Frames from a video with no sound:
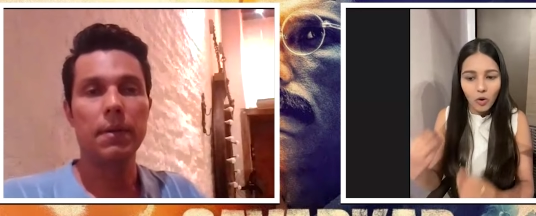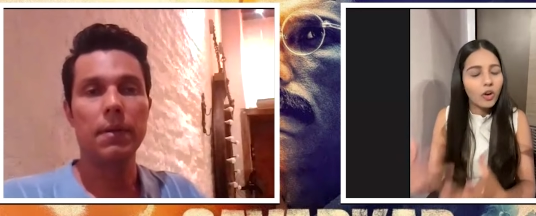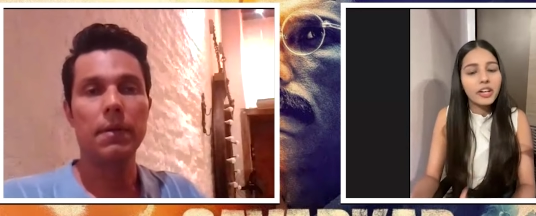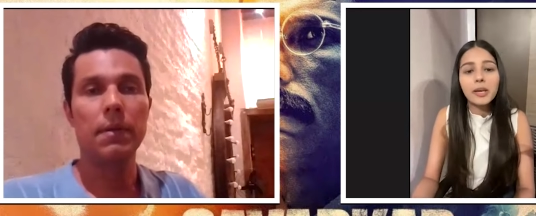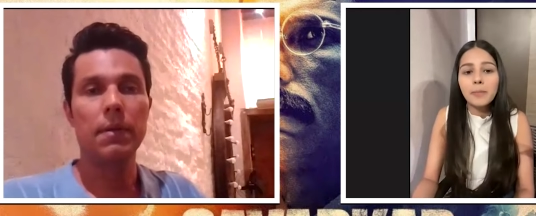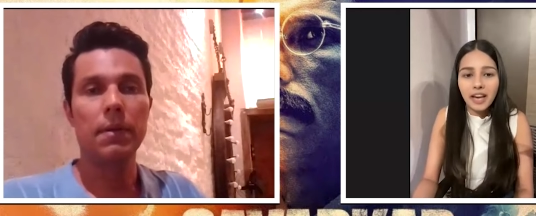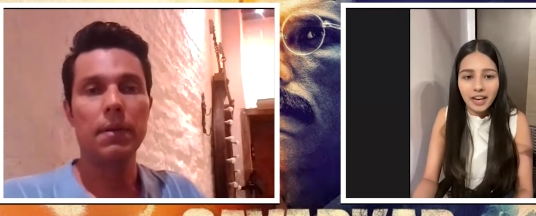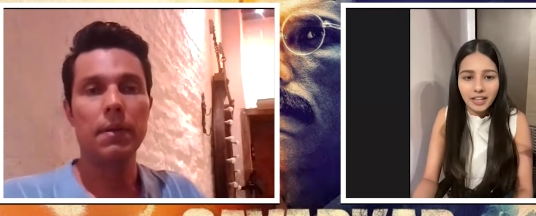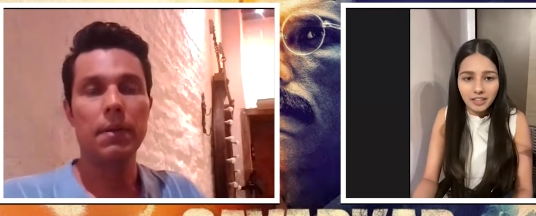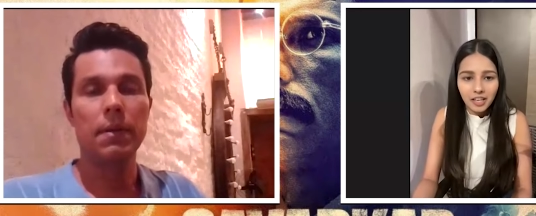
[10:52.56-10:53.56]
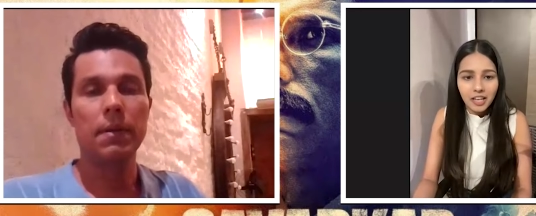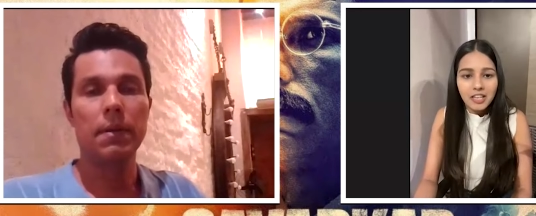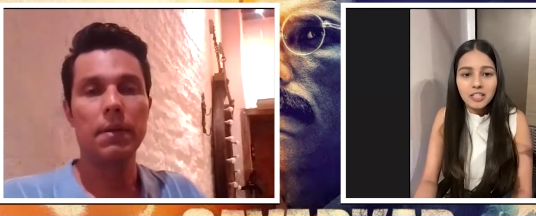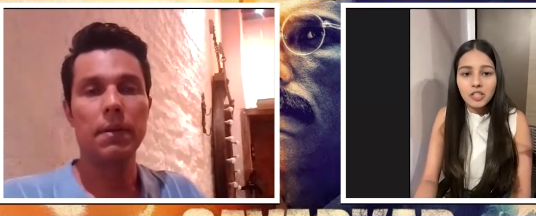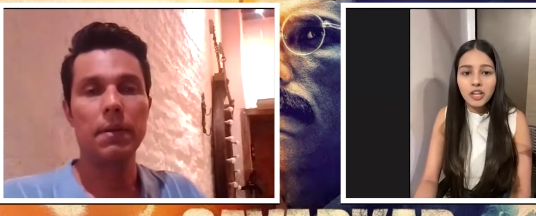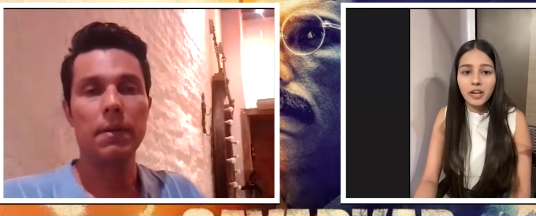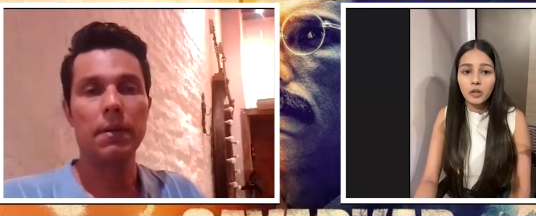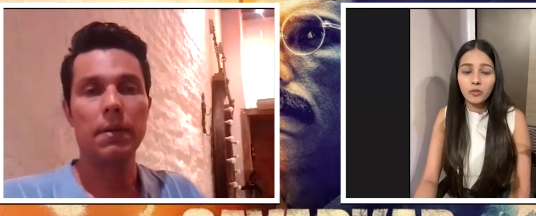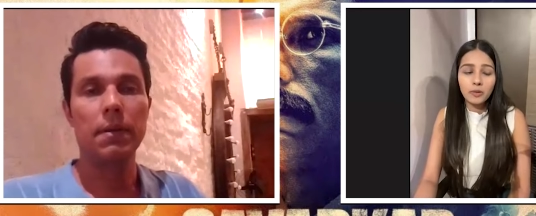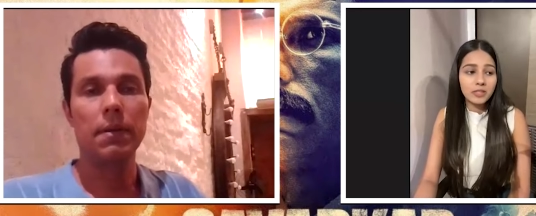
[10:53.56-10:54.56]
Speaker 1: already behind such
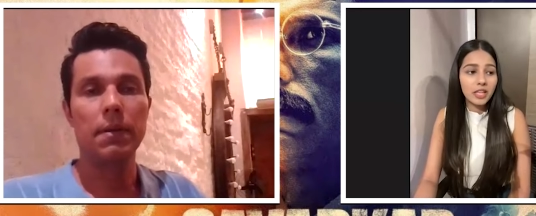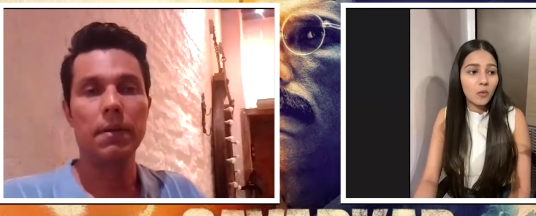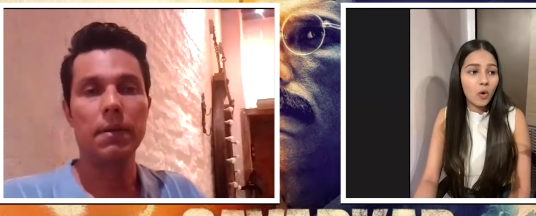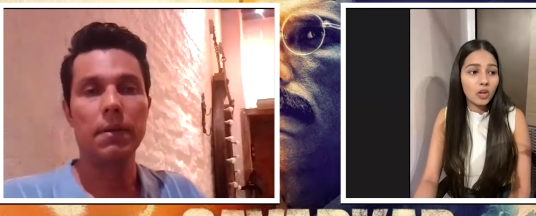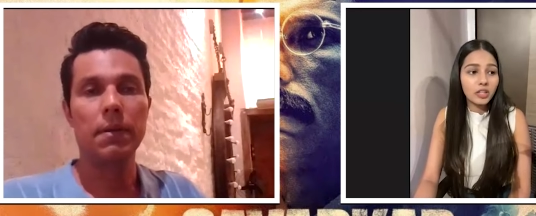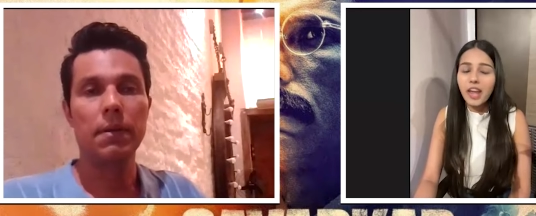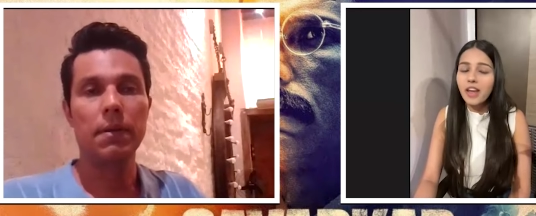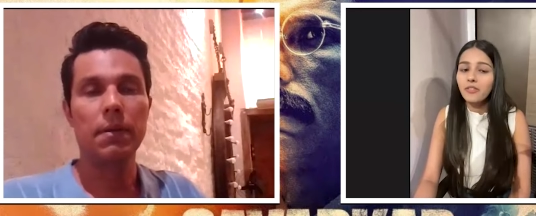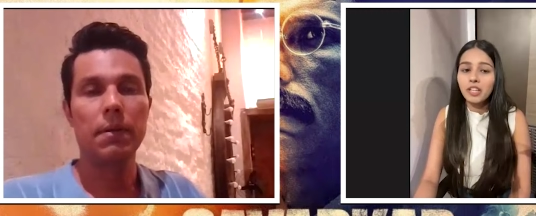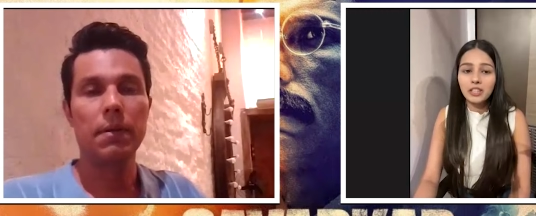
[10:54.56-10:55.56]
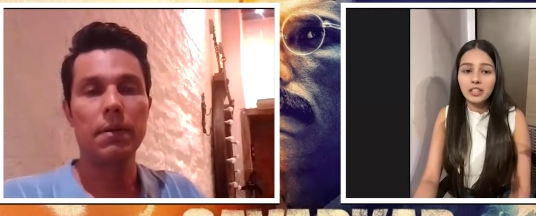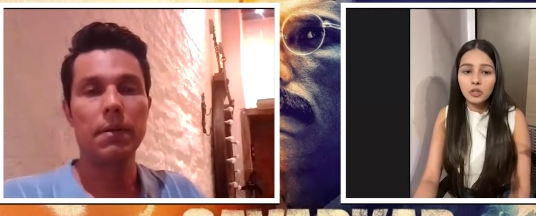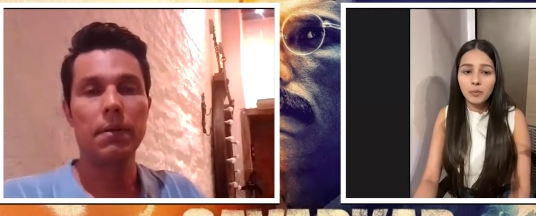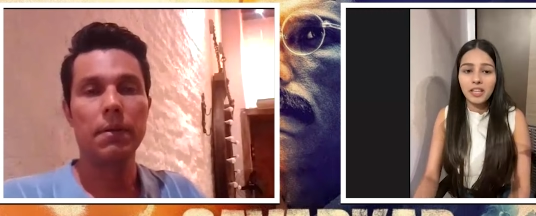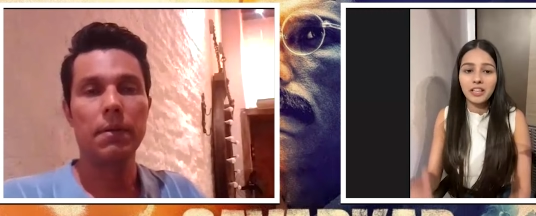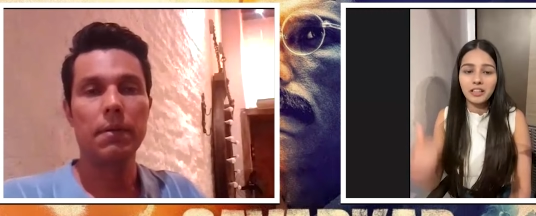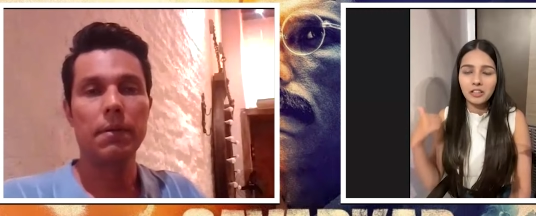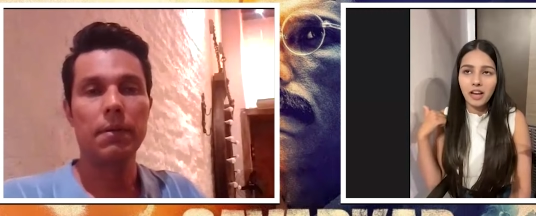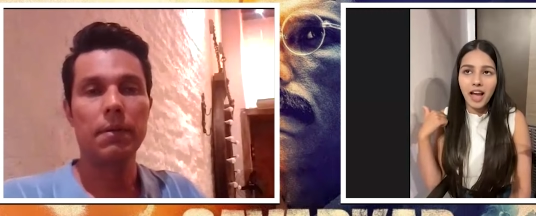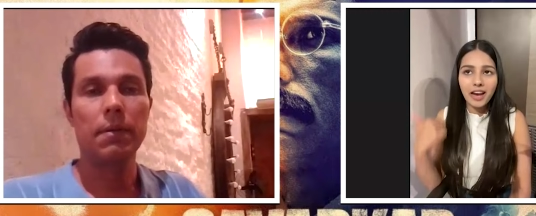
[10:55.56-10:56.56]
kind of films. They want everything to be in
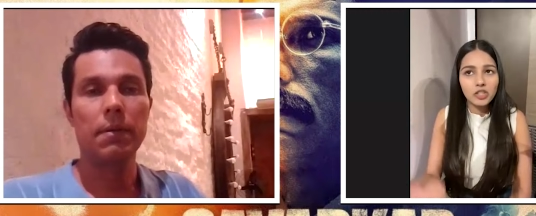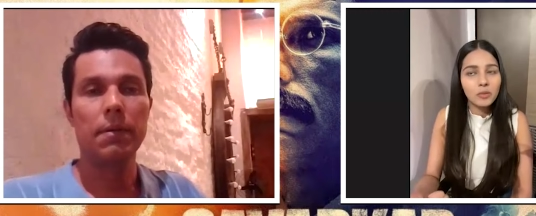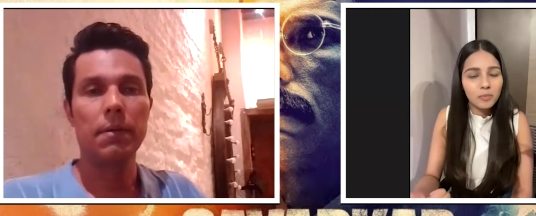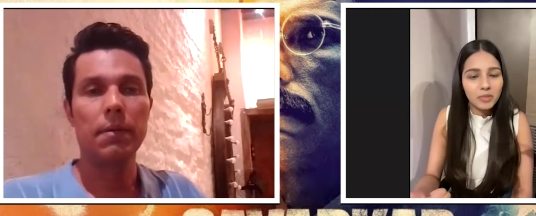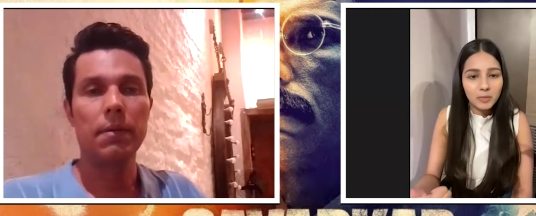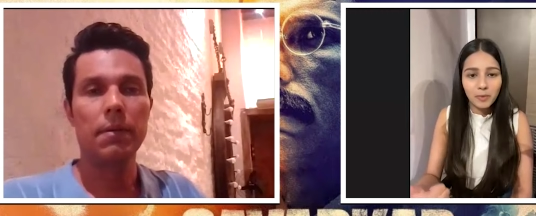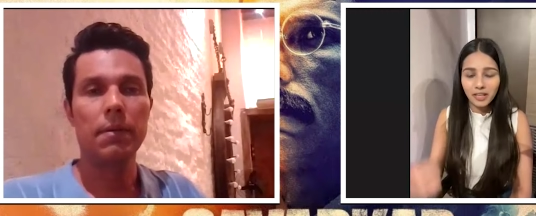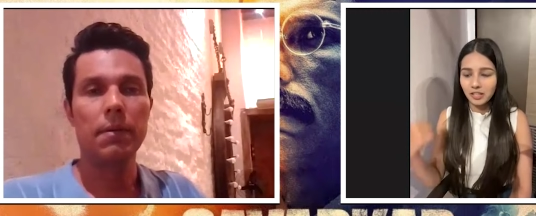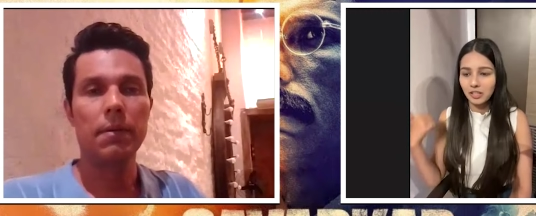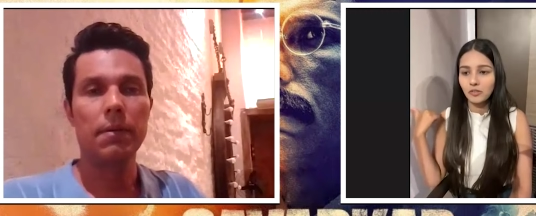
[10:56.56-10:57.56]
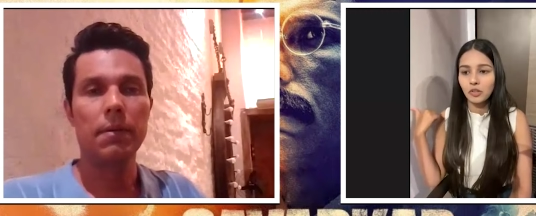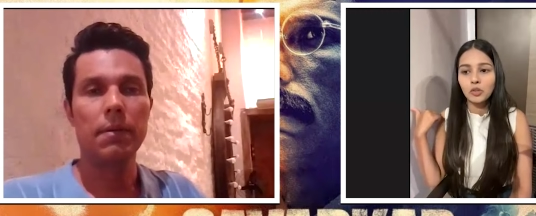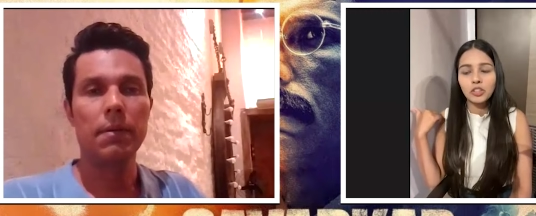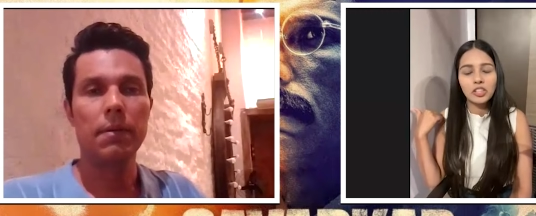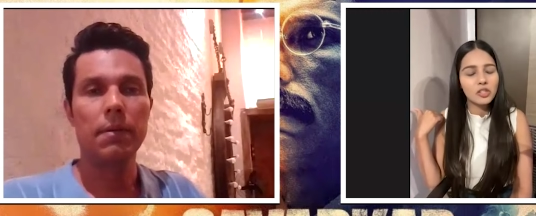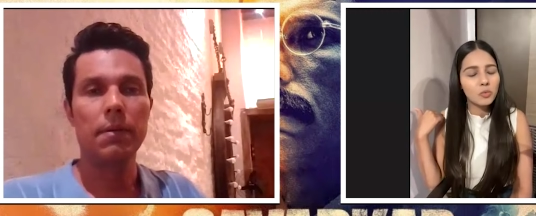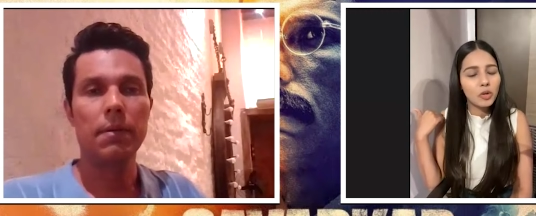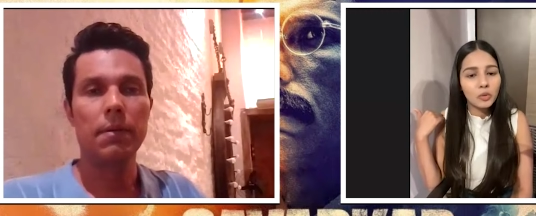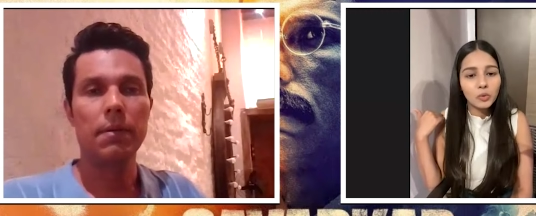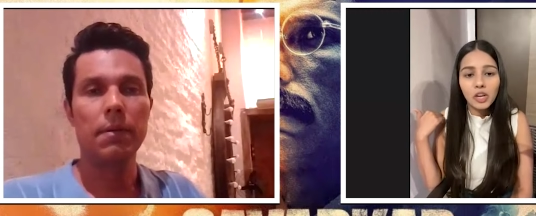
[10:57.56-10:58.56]
the action perspective, you know, they just
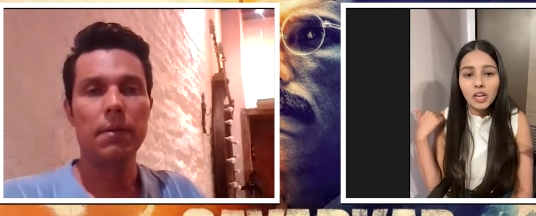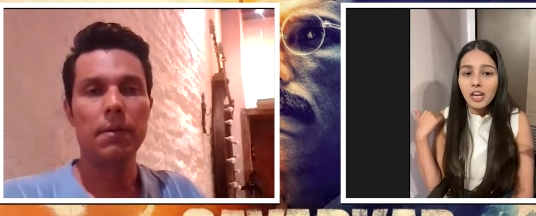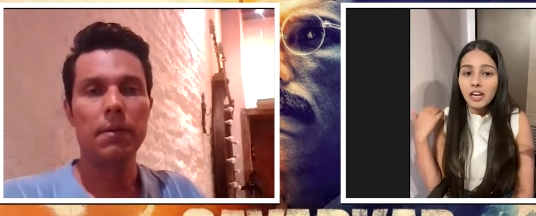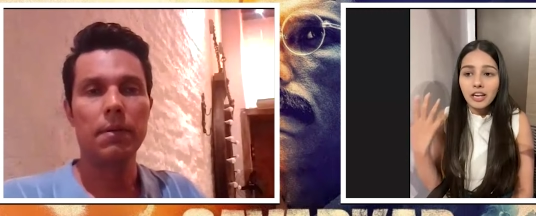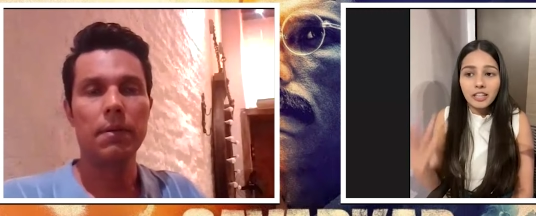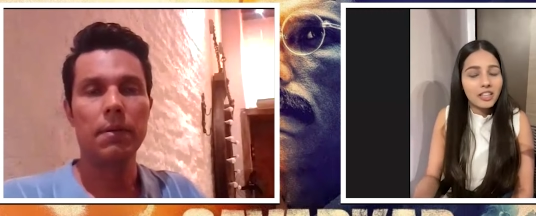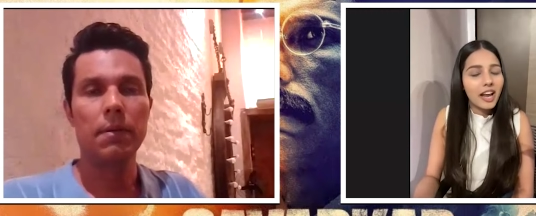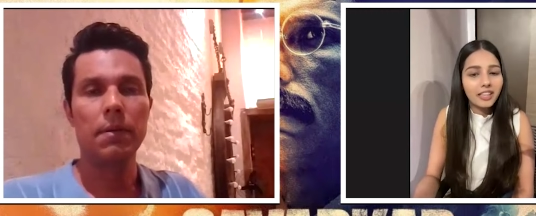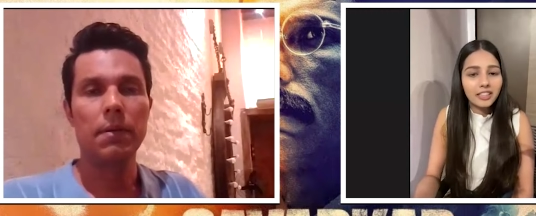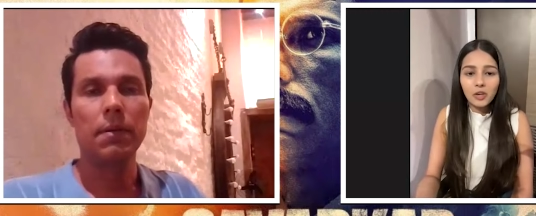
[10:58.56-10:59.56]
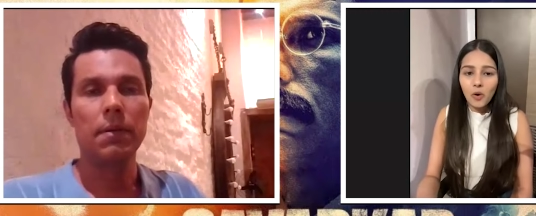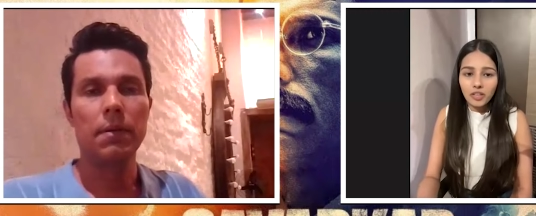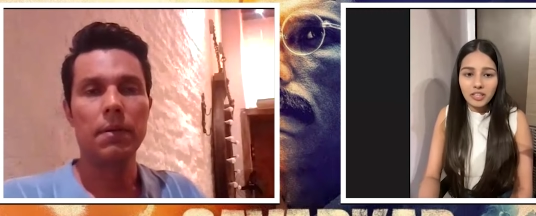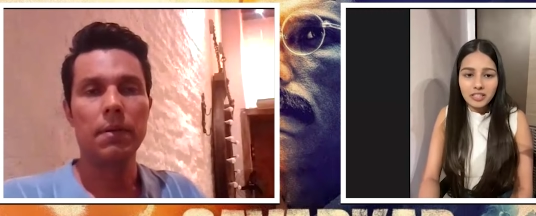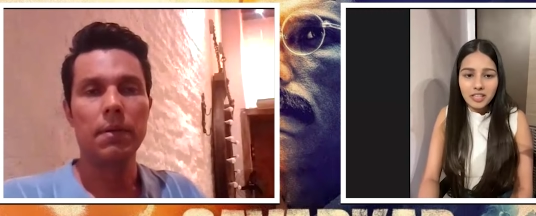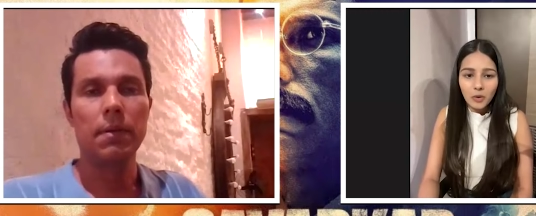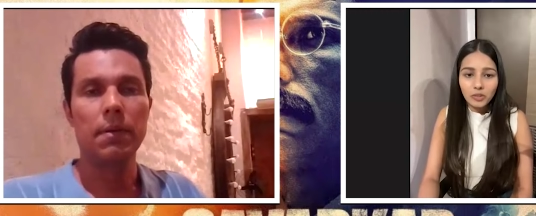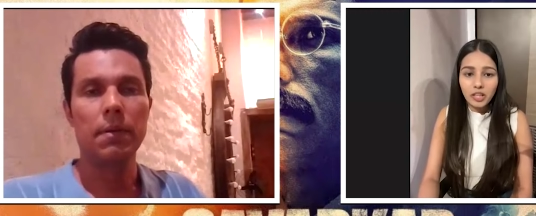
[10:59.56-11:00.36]
want to attract the audience out